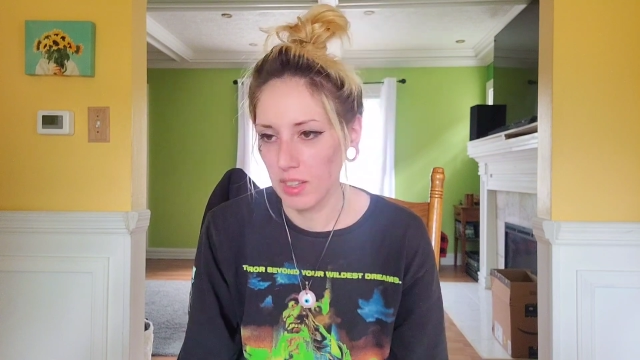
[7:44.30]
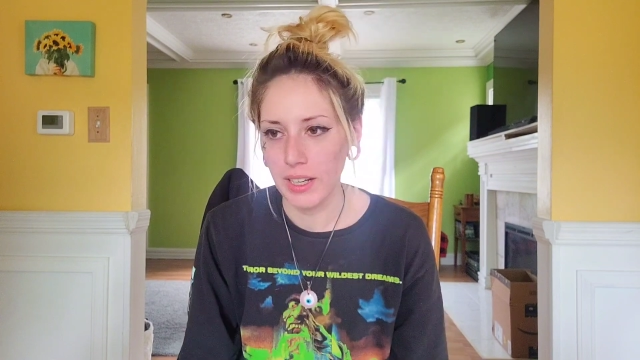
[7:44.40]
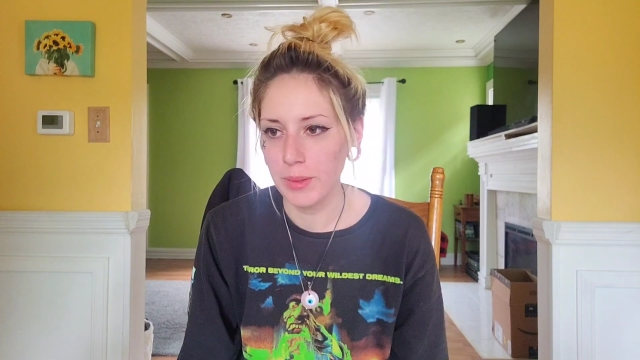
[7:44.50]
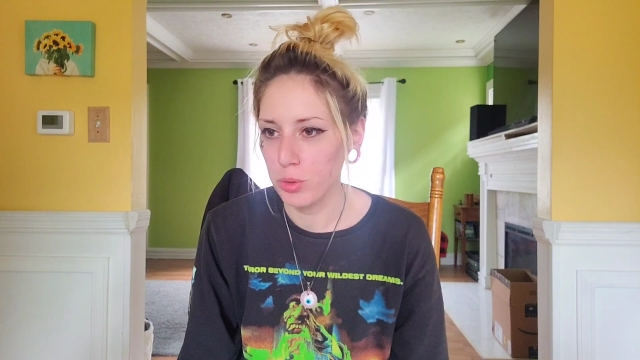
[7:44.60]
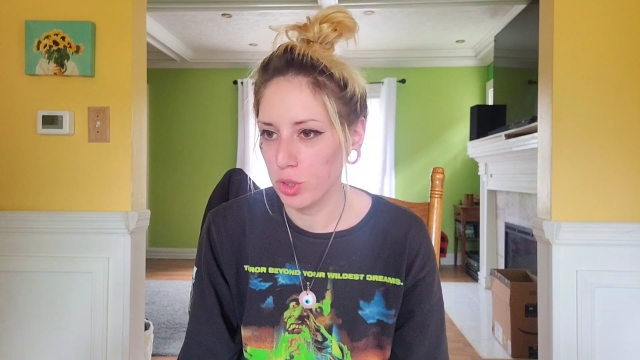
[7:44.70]

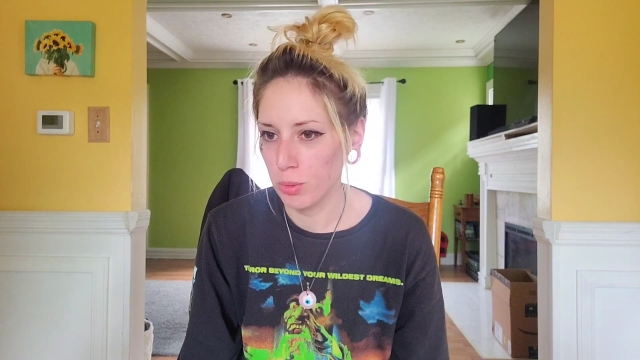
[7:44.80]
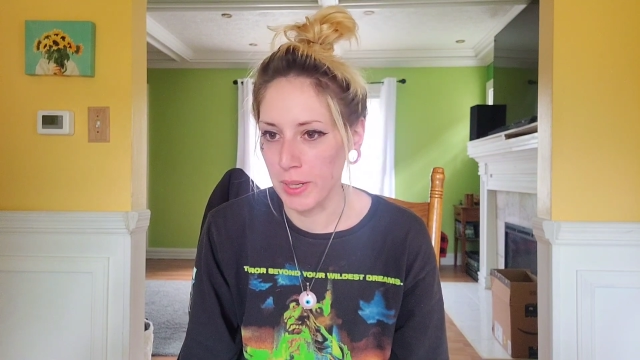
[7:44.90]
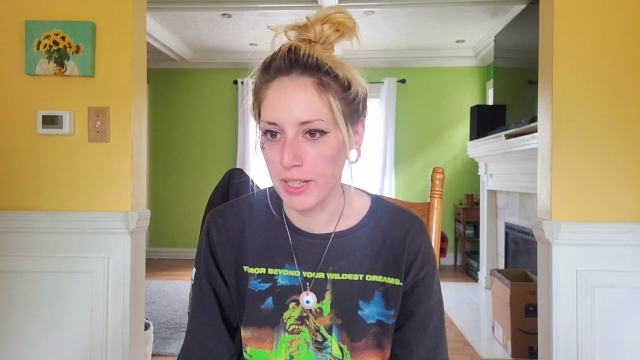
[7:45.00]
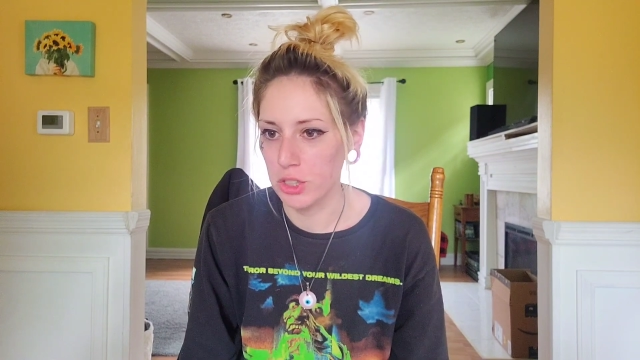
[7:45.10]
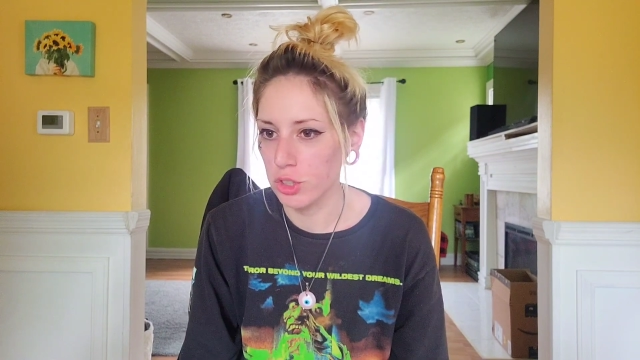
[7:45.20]
I'm so
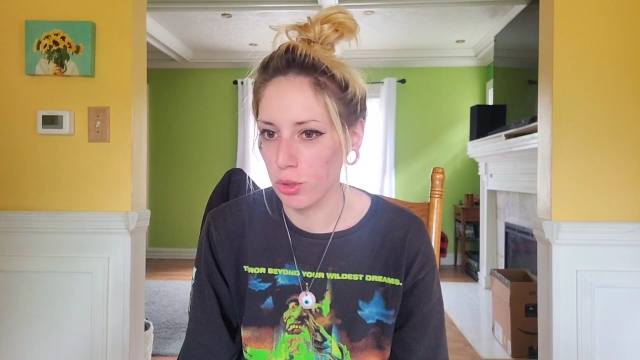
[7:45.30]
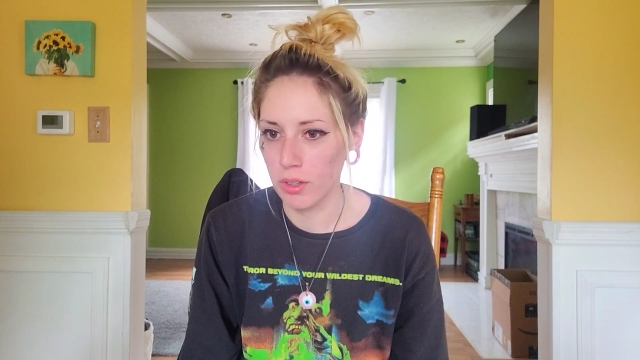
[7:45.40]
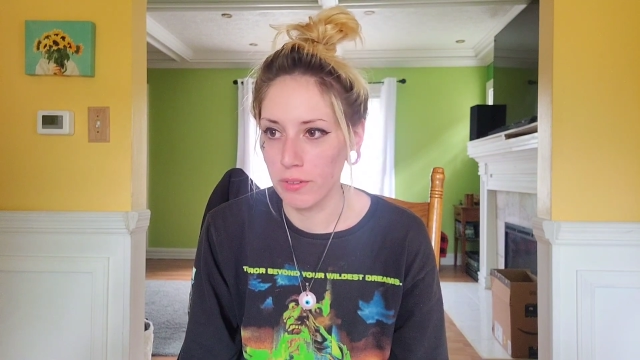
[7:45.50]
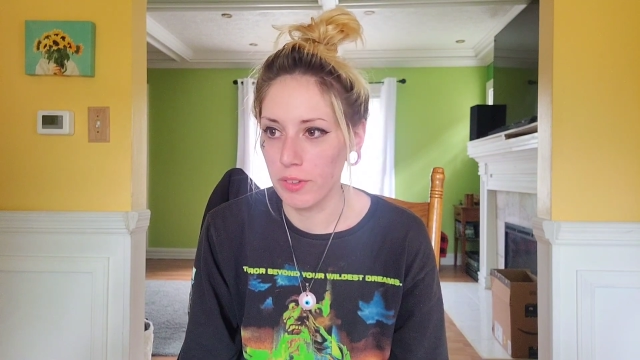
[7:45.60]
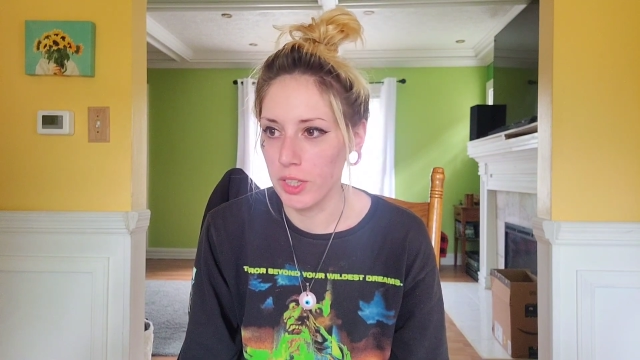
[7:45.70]
bad at
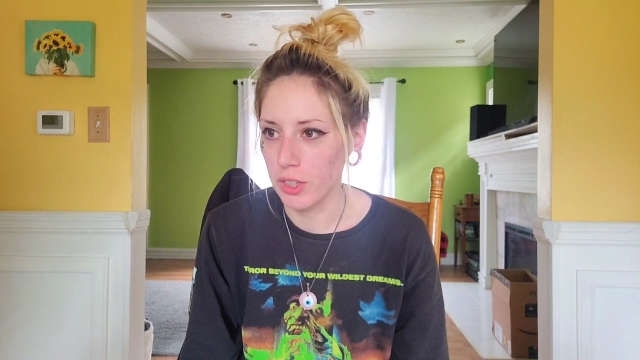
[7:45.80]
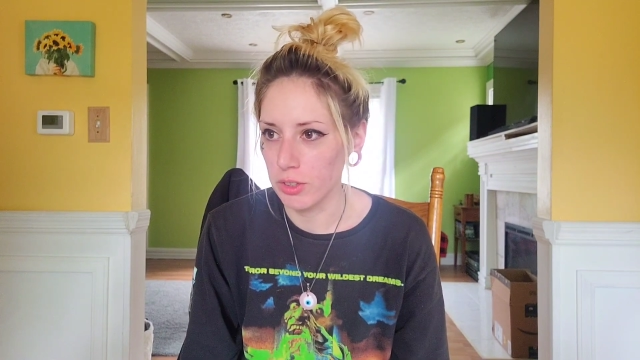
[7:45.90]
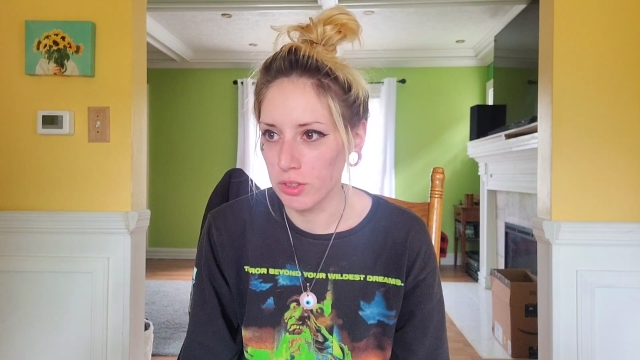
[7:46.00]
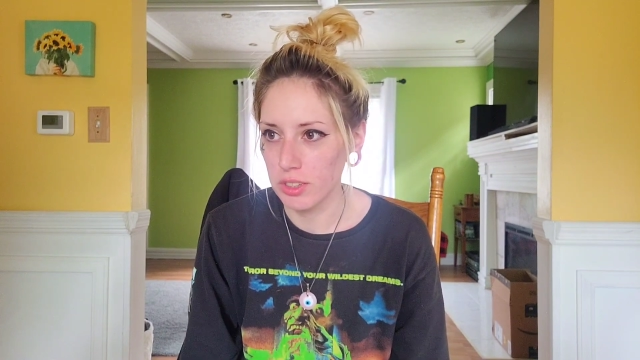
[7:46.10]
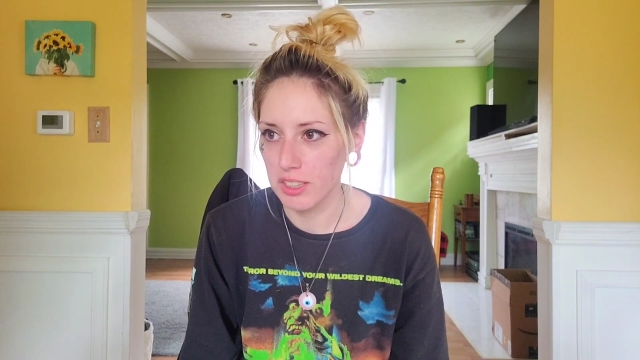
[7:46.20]
starting
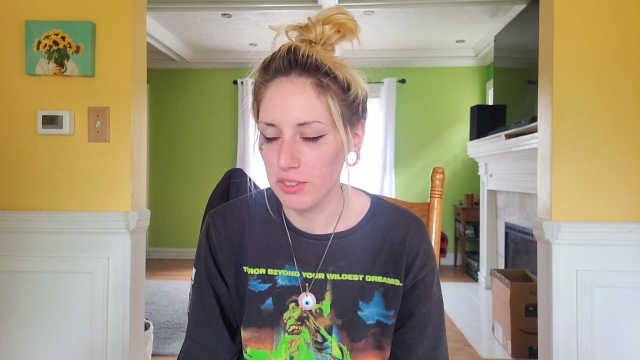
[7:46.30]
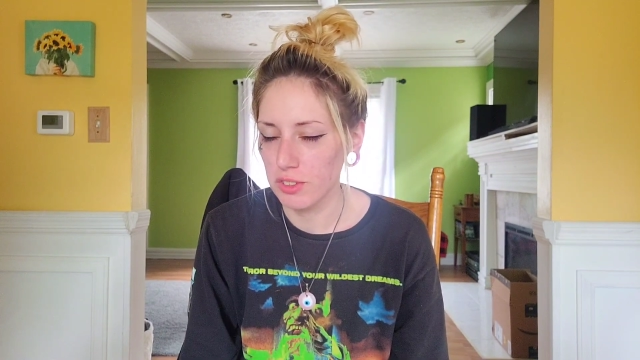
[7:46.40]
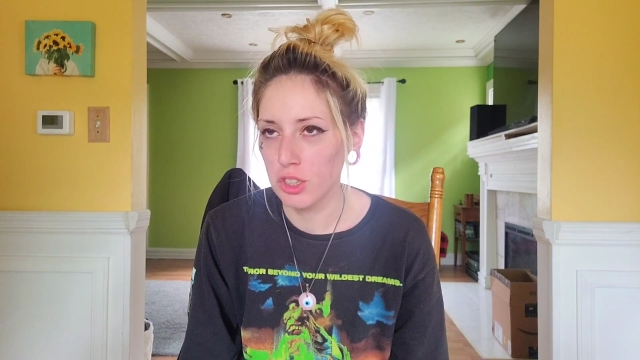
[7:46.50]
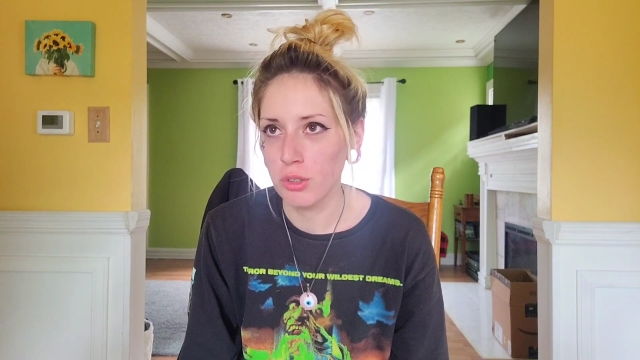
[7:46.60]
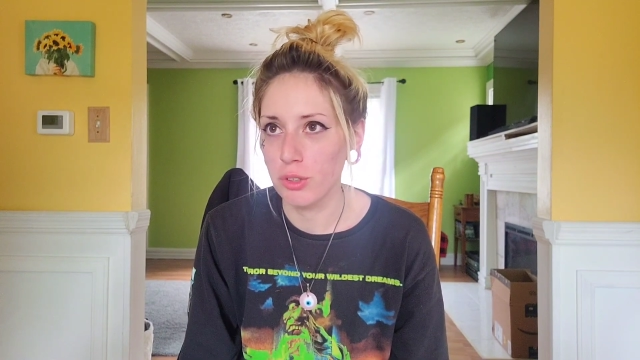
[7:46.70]
videos
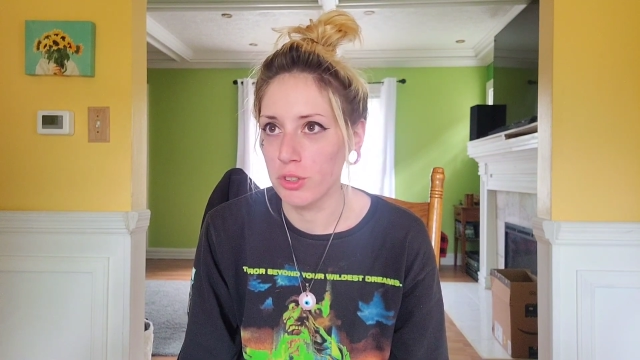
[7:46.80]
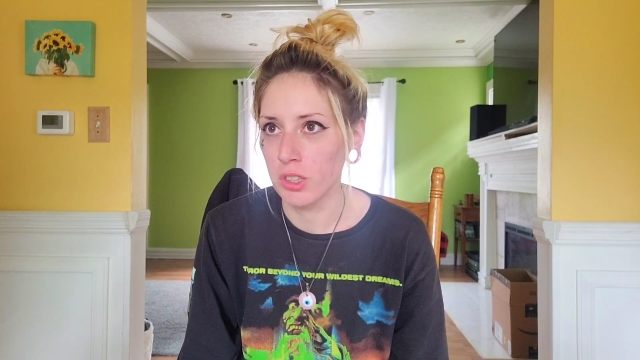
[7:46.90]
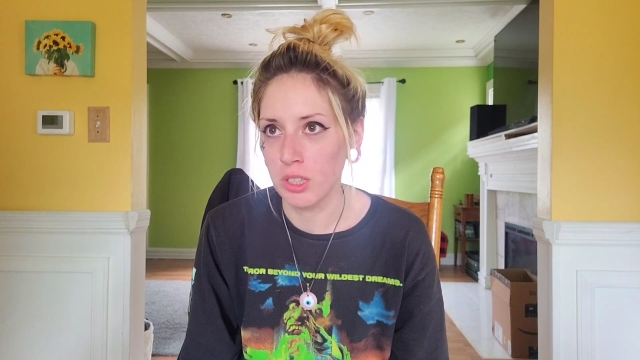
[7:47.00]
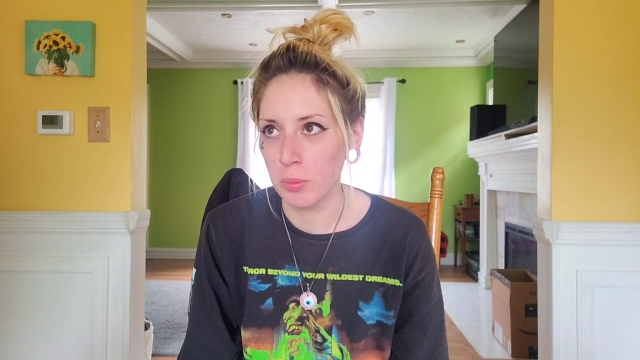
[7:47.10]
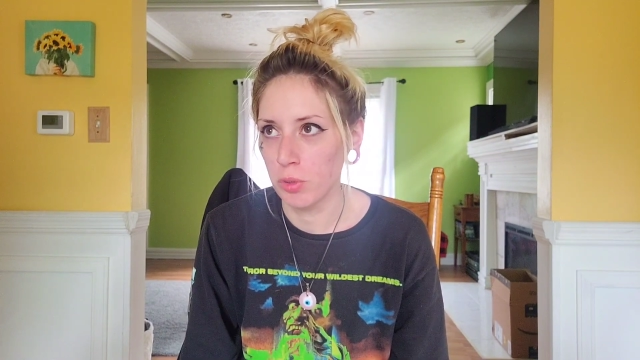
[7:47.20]
so
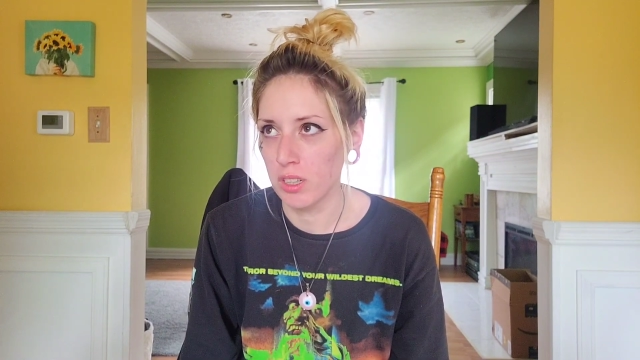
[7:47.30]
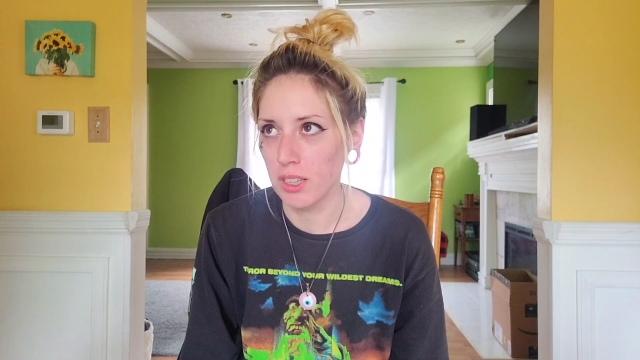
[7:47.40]
early in the morning.